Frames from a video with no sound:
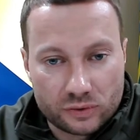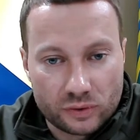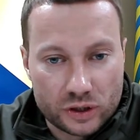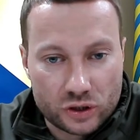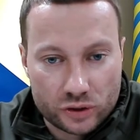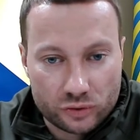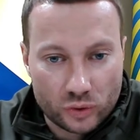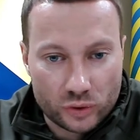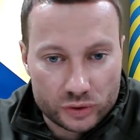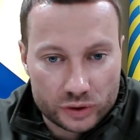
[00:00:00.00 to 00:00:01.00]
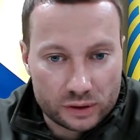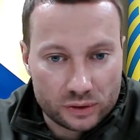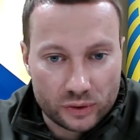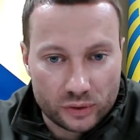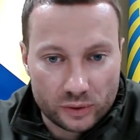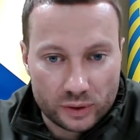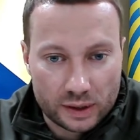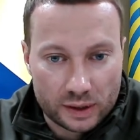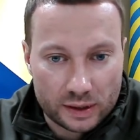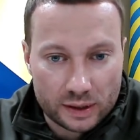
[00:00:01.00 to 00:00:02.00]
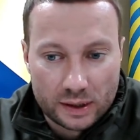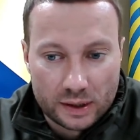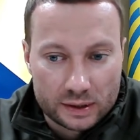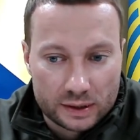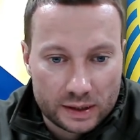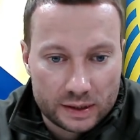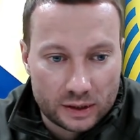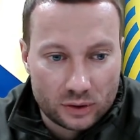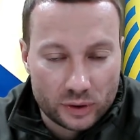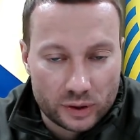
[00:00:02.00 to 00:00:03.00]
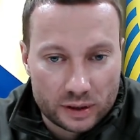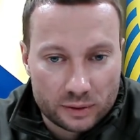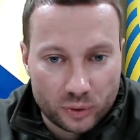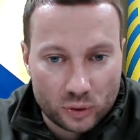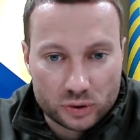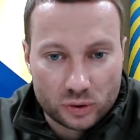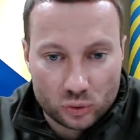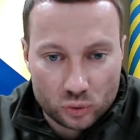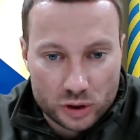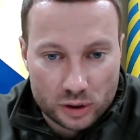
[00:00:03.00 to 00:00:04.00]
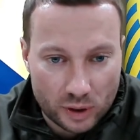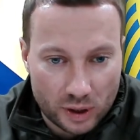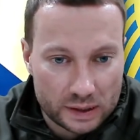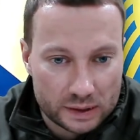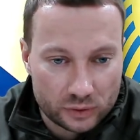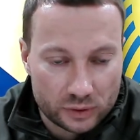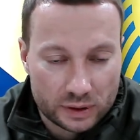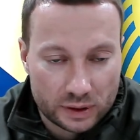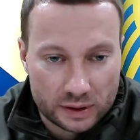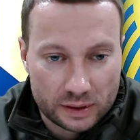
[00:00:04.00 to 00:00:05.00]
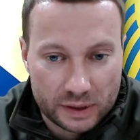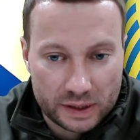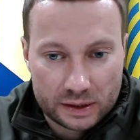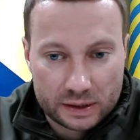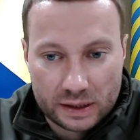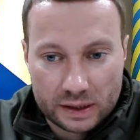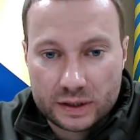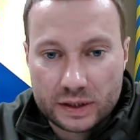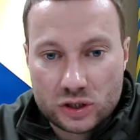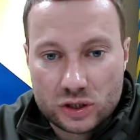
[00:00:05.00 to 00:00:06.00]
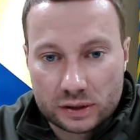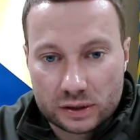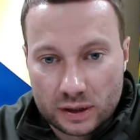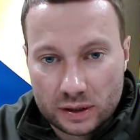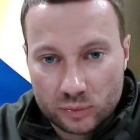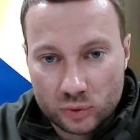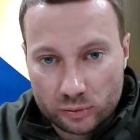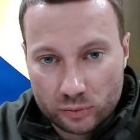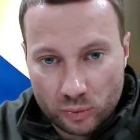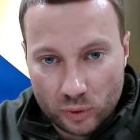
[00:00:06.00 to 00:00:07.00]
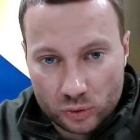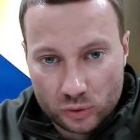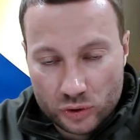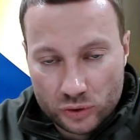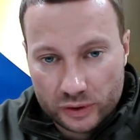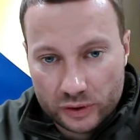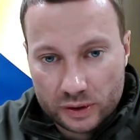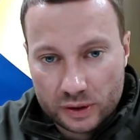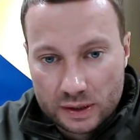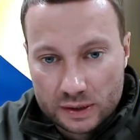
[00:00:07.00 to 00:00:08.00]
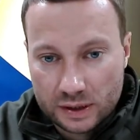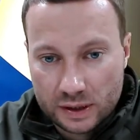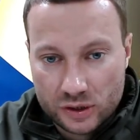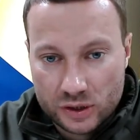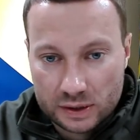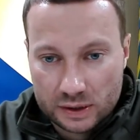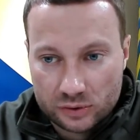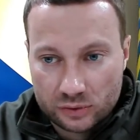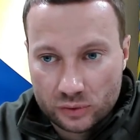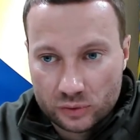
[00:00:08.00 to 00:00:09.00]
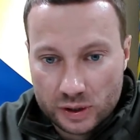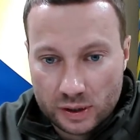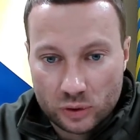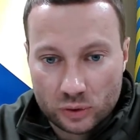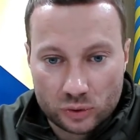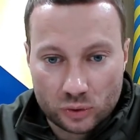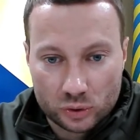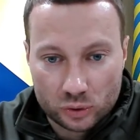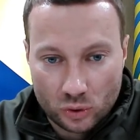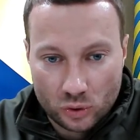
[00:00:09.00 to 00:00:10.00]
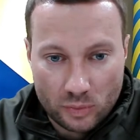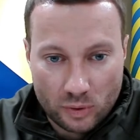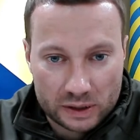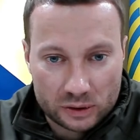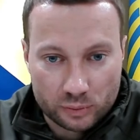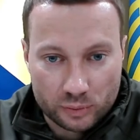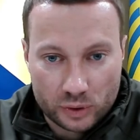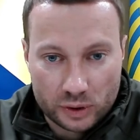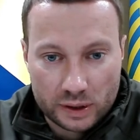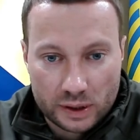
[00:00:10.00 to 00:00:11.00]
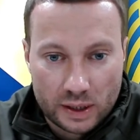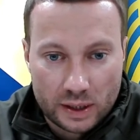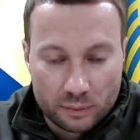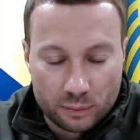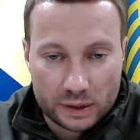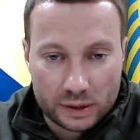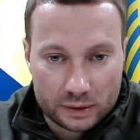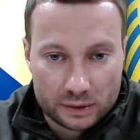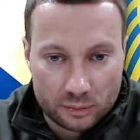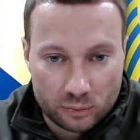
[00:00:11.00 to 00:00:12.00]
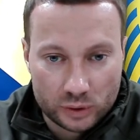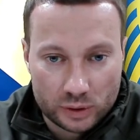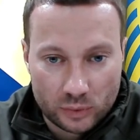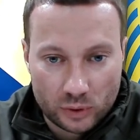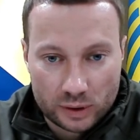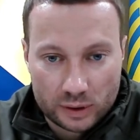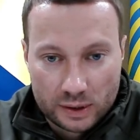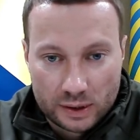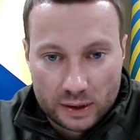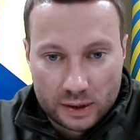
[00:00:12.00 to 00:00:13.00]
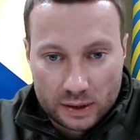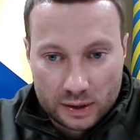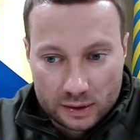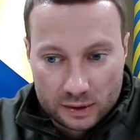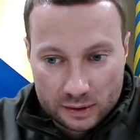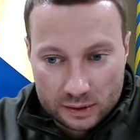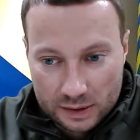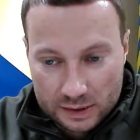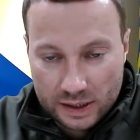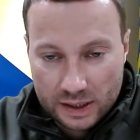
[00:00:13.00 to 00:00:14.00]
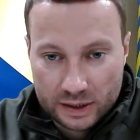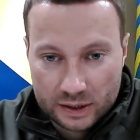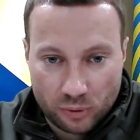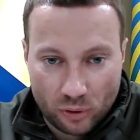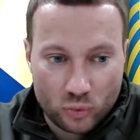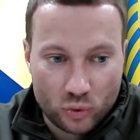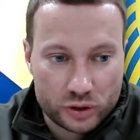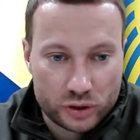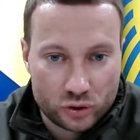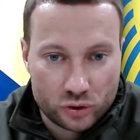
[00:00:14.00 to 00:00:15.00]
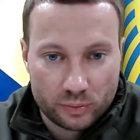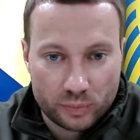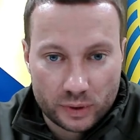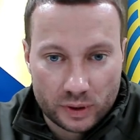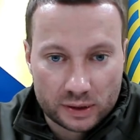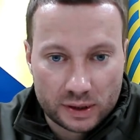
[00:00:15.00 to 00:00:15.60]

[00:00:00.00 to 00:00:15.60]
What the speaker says: well, they just send in more troops. They just have a lot of troops and equipment. But, well, we've been destroying them and we'll keep defending our homeland up until the moment when we